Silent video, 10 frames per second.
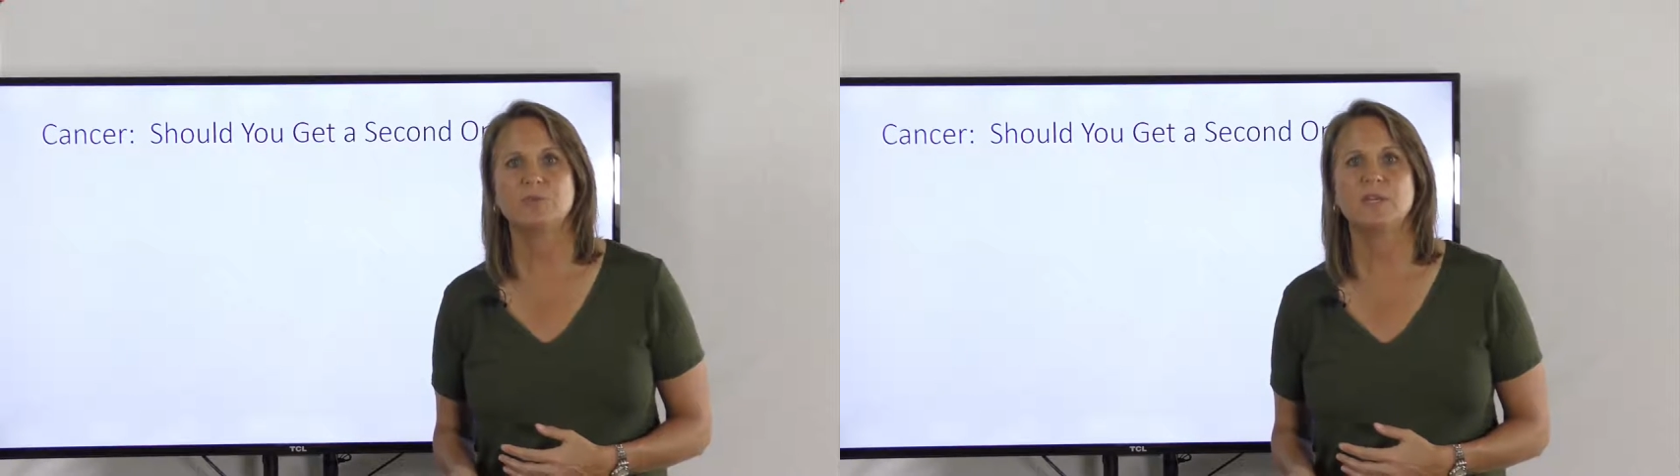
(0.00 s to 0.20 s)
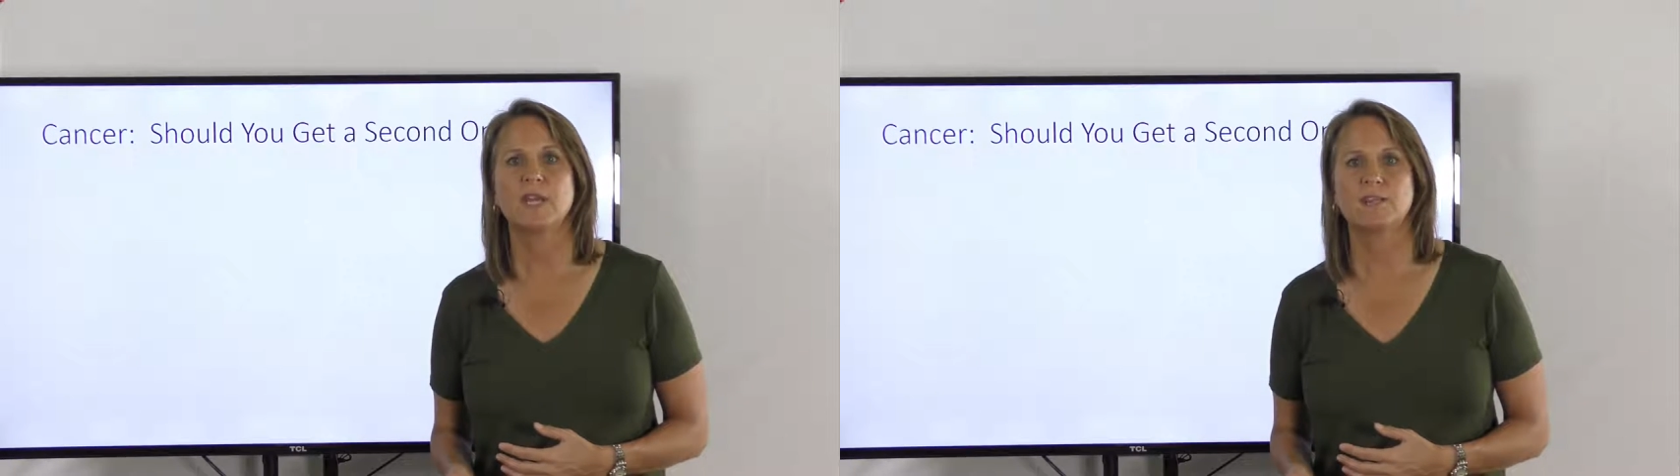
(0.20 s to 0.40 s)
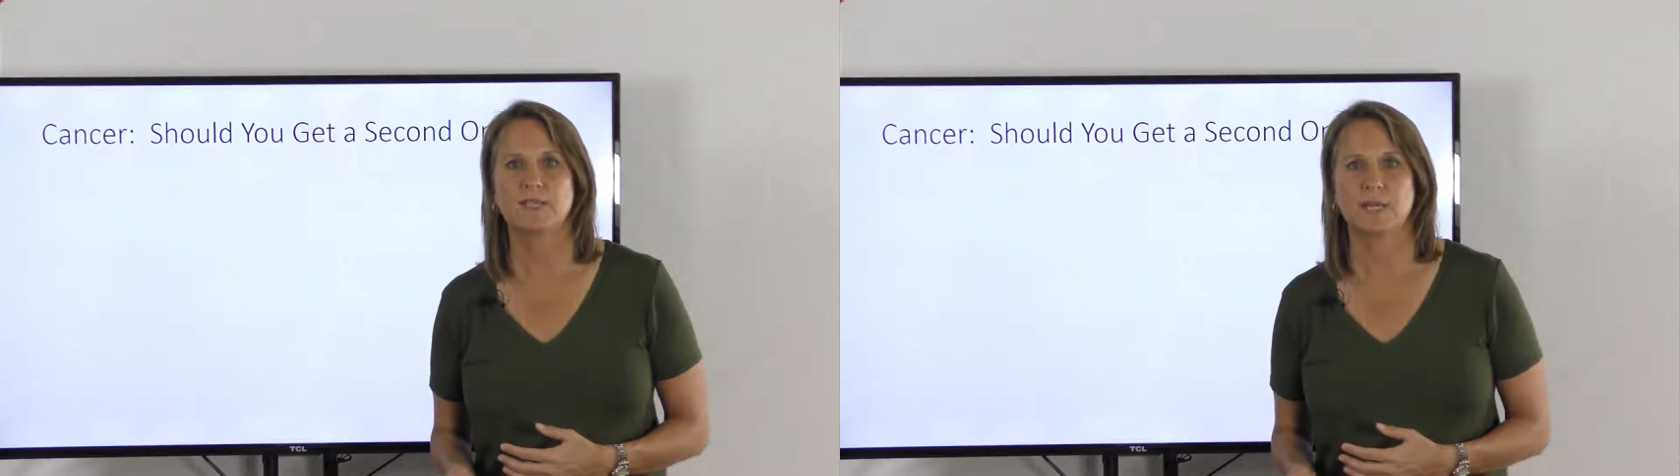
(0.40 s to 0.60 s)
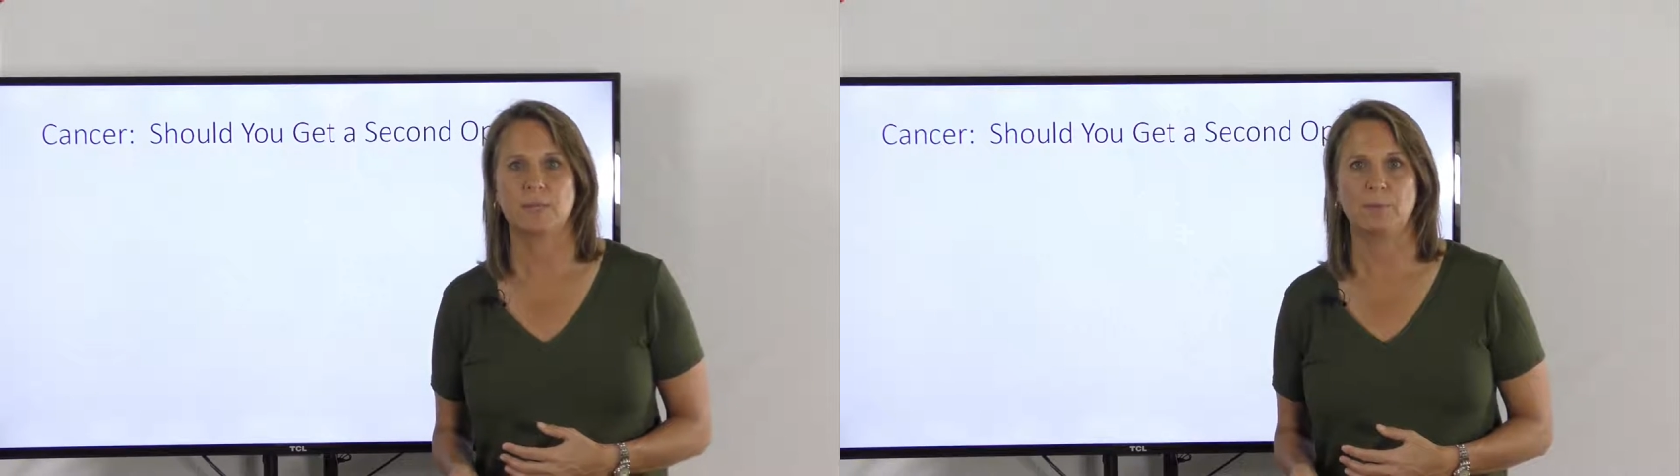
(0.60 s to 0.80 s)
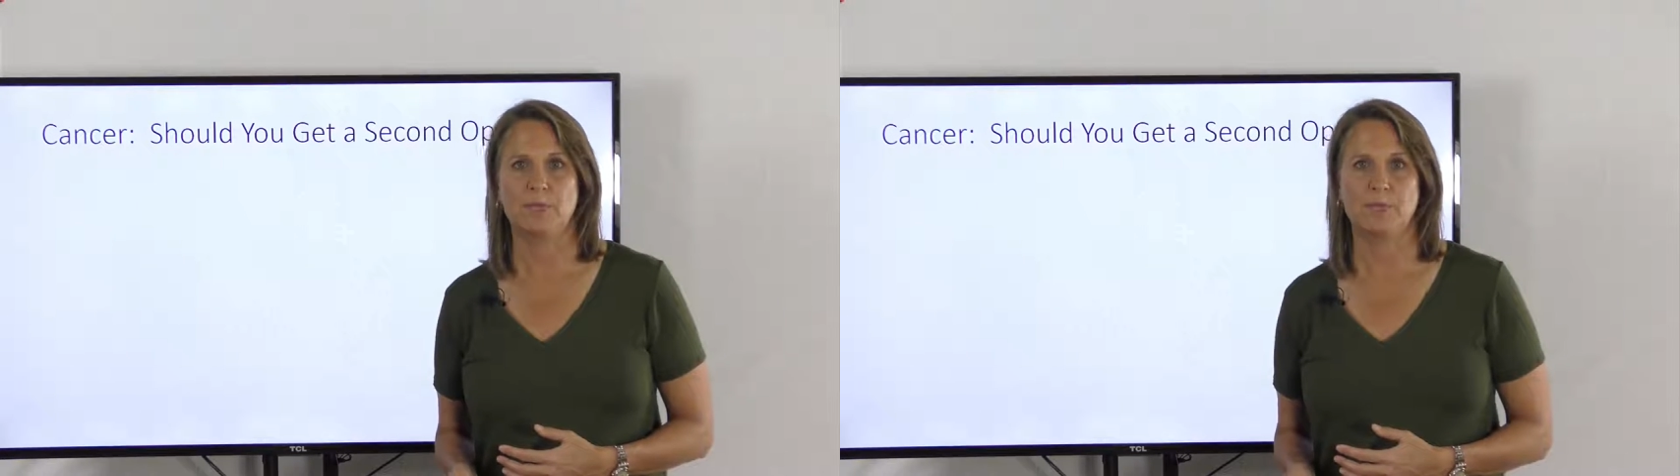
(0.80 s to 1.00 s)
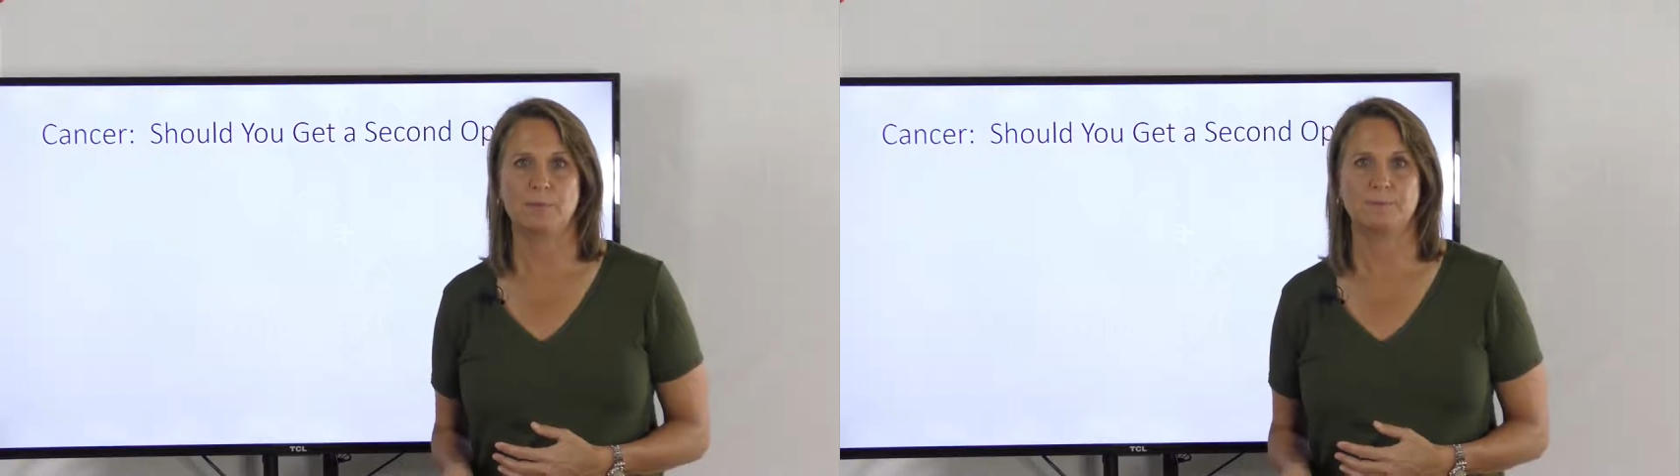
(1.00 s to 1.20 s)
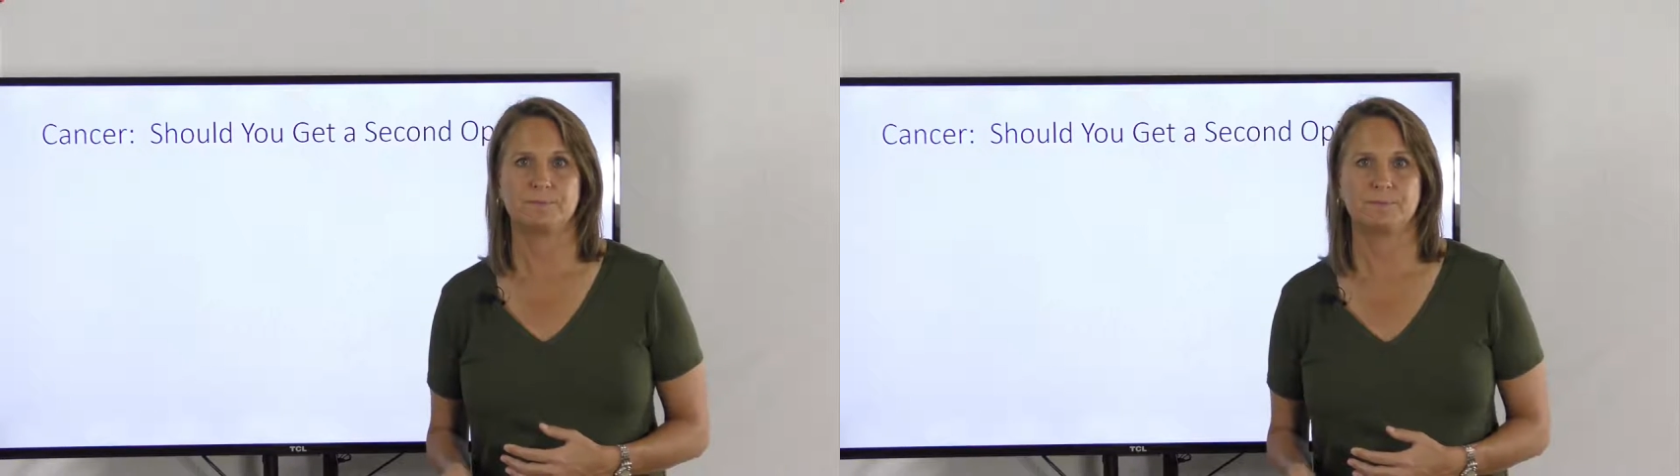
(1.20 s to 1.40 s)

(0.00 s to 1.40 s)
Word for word: to get a second opinion.